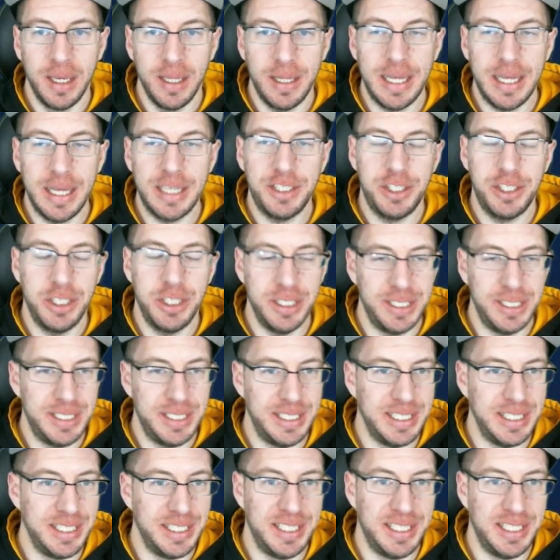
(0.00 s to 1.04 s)
That's
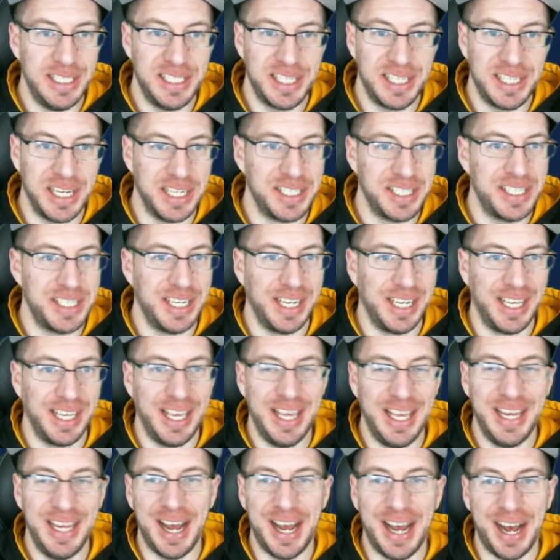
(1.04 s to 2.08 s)
just disgusting.
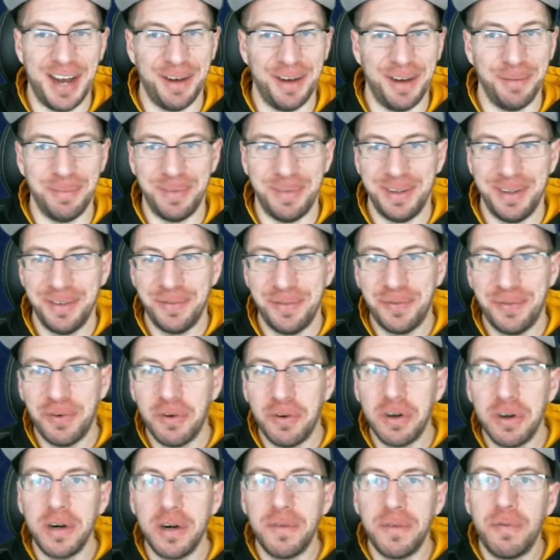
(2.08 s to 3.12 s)
And
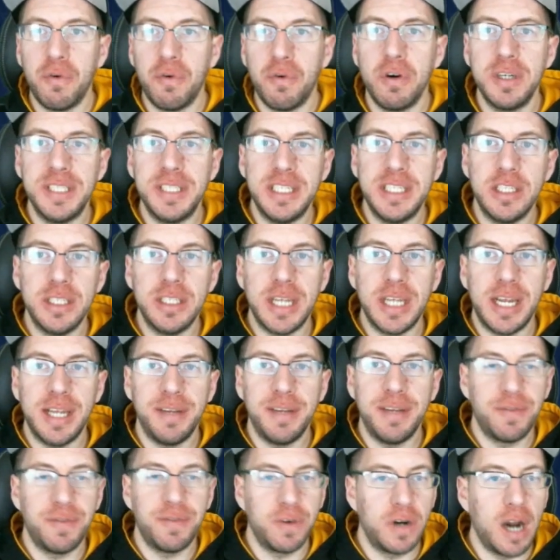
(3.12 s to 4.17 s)
for tier
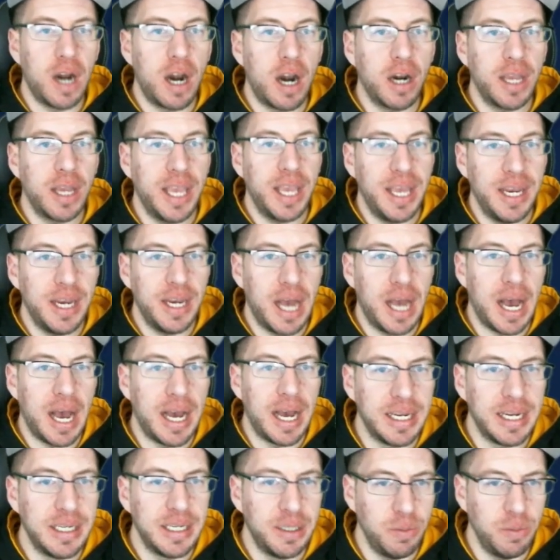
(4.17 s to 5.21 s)
10 for Arcane,
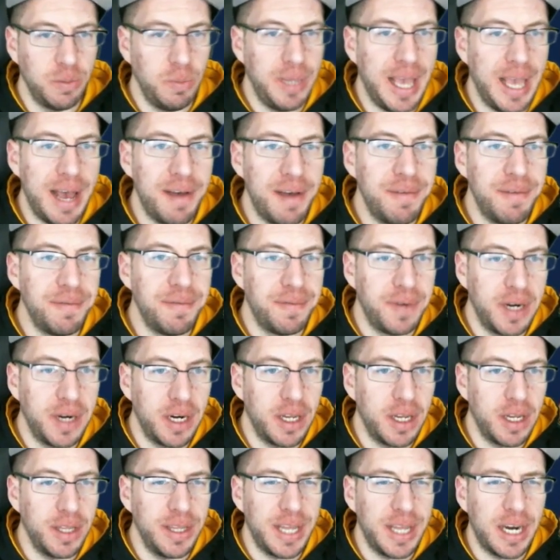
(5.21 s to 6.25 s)
we have
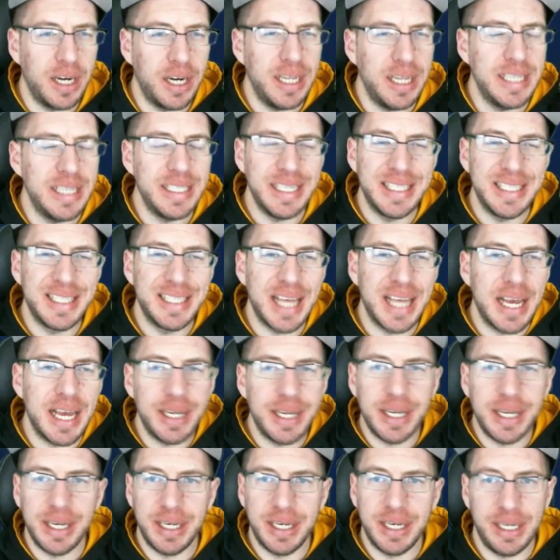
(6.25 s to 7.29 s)
Varian there. Is
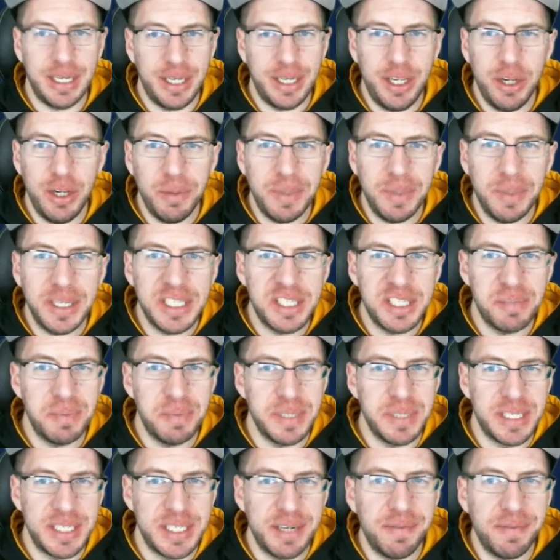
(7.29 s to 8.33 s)
that human
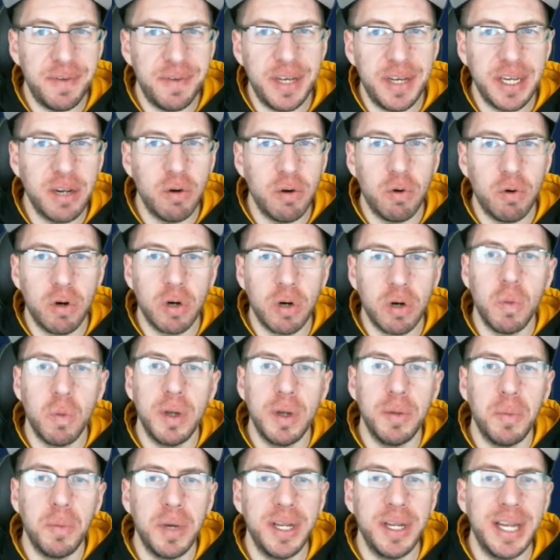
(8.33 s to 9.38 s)
specific, or
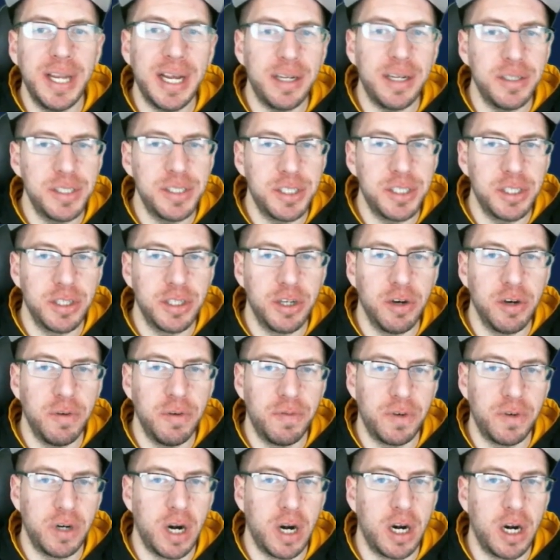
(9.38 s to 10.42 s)
what else could go
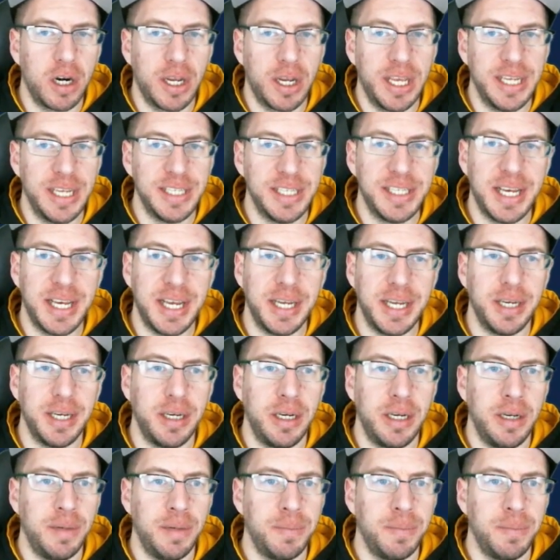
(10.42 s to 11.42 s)
for Arcane 10?